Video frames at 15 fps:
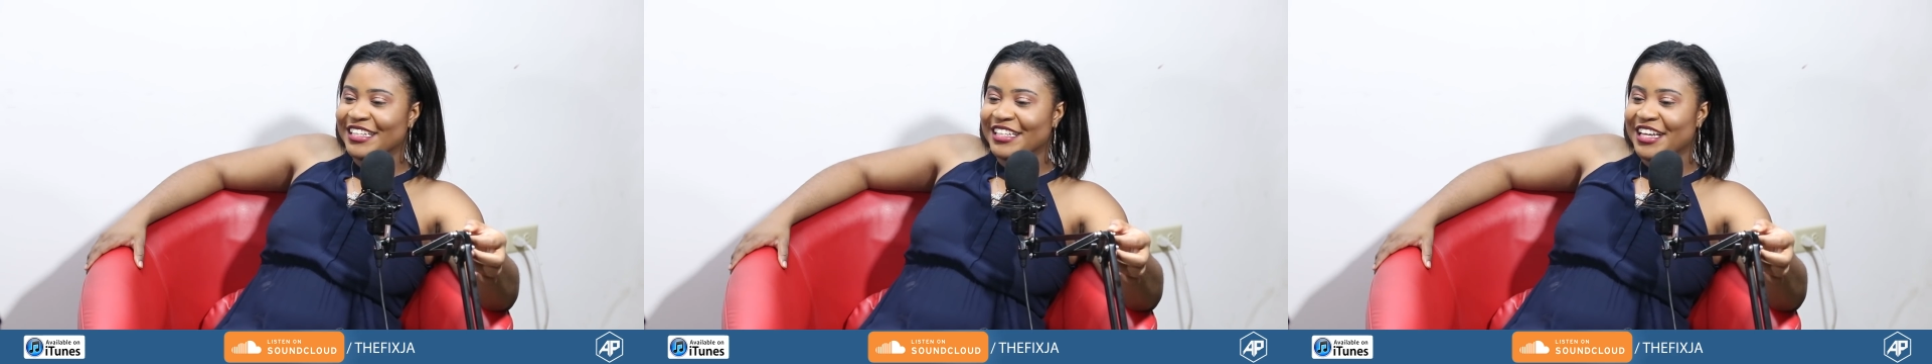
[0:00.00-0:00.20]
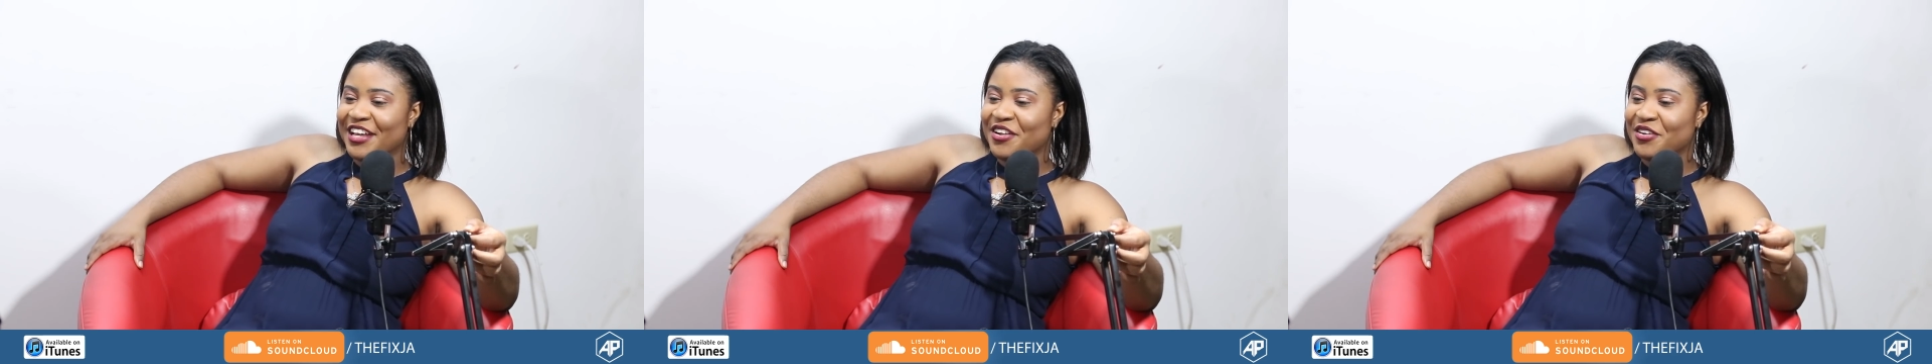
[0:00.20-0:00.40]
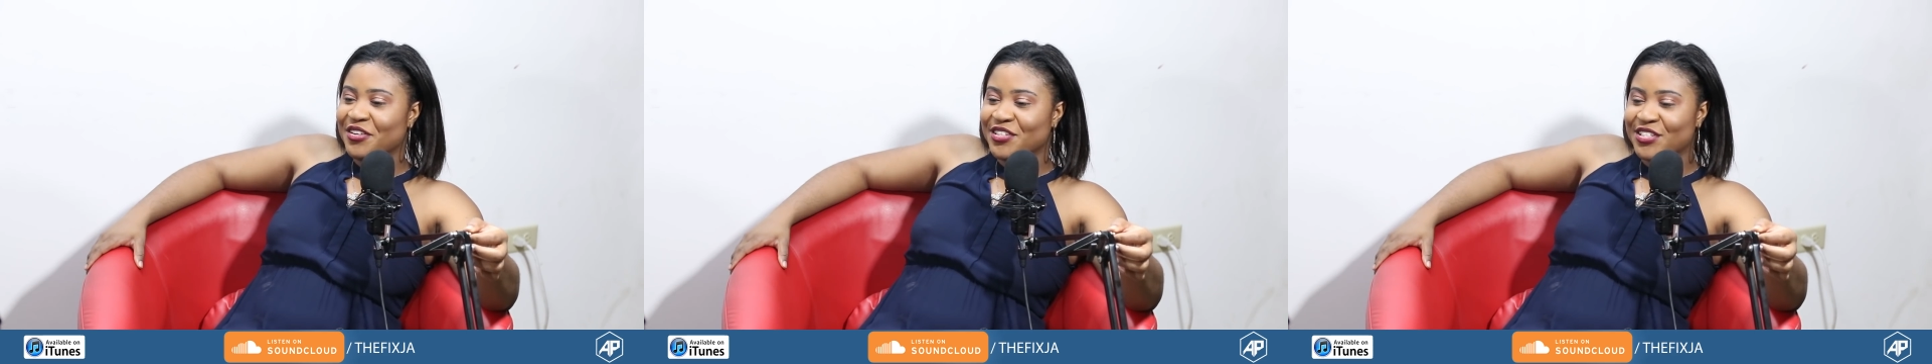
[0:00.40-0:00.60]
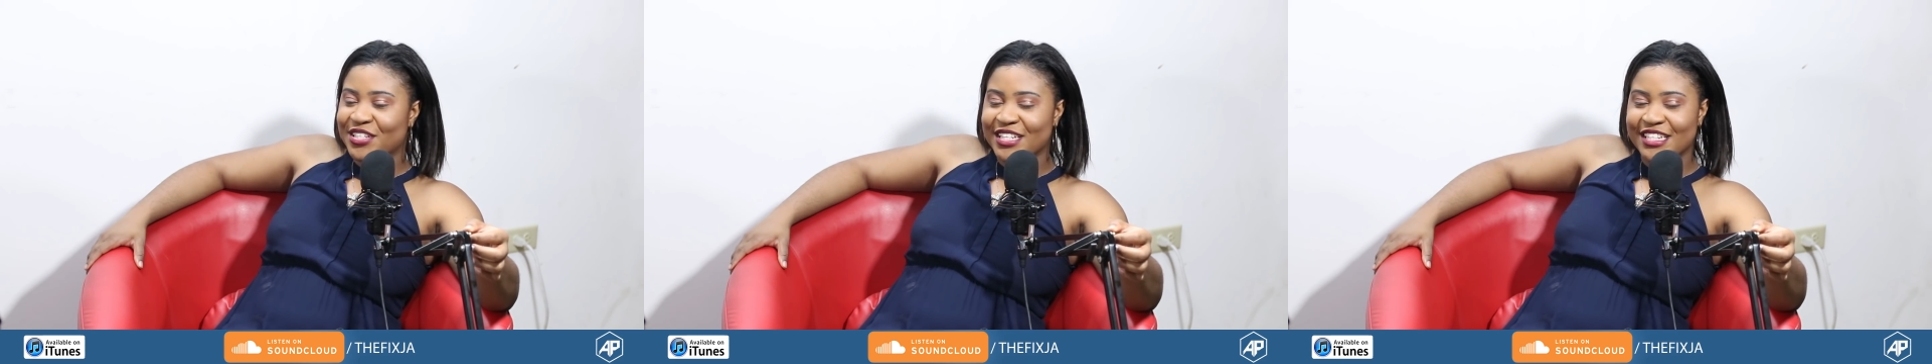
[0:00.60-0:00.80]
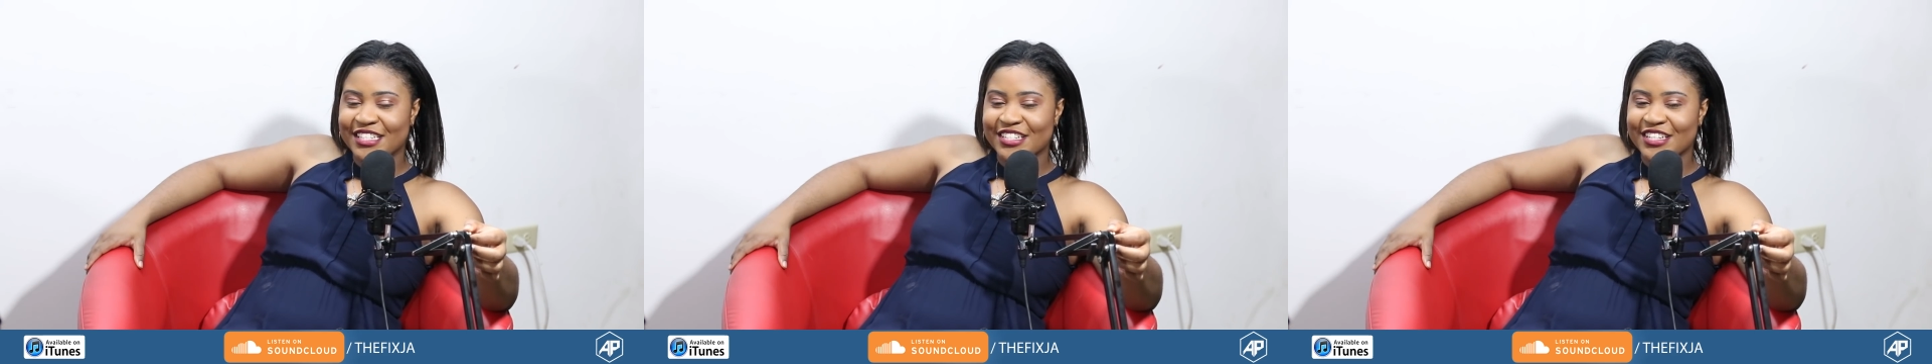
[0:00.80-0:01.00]
you know,
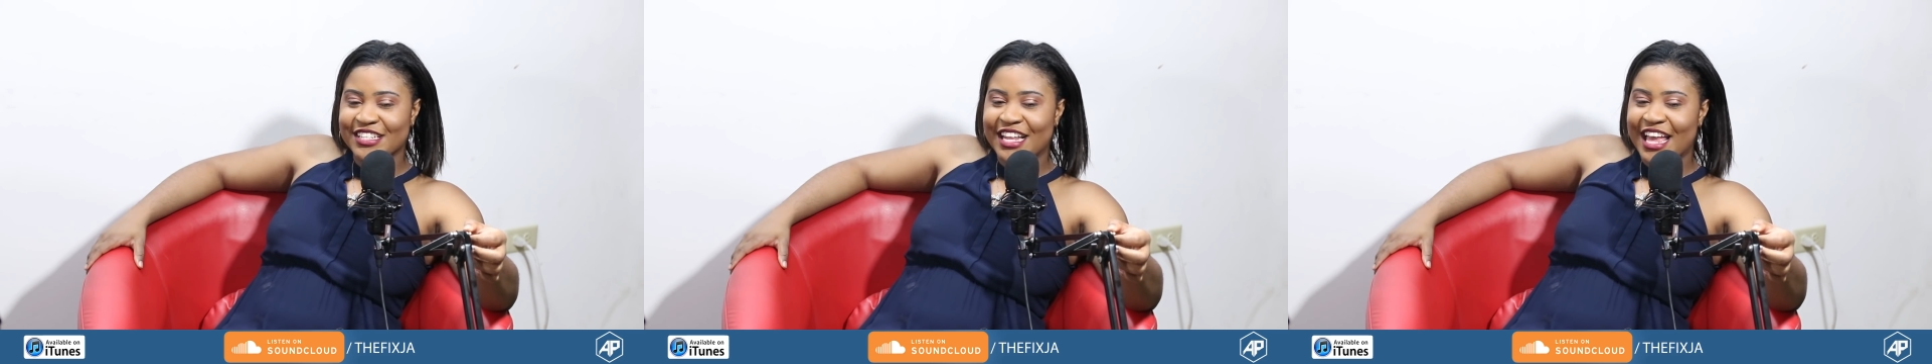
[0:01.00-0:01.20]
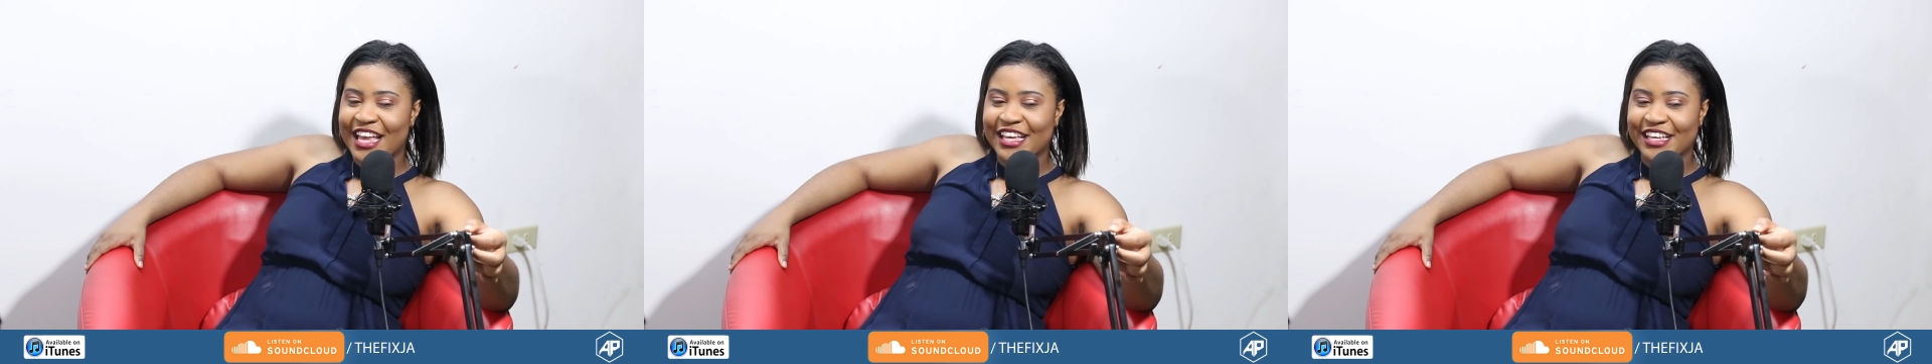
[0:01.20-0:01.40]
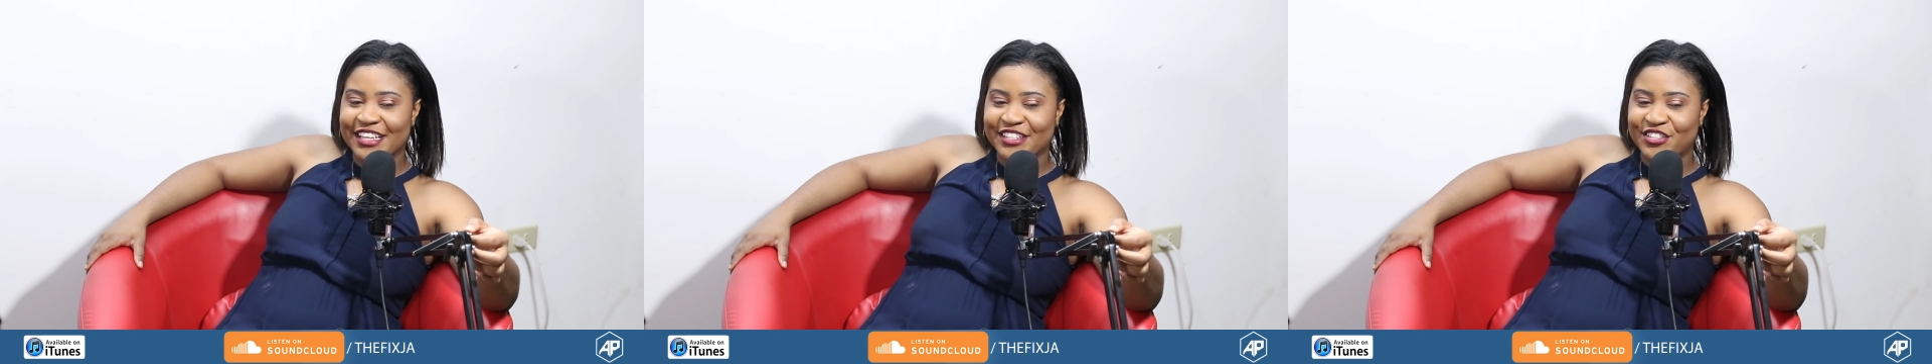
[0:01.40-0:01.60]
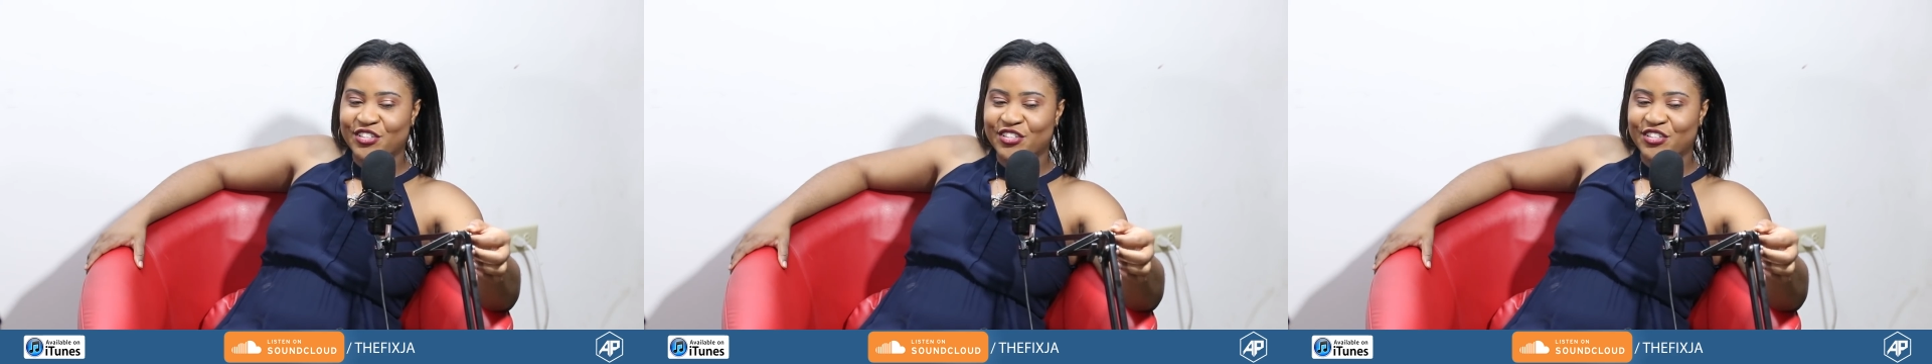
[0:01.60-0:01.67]
she just like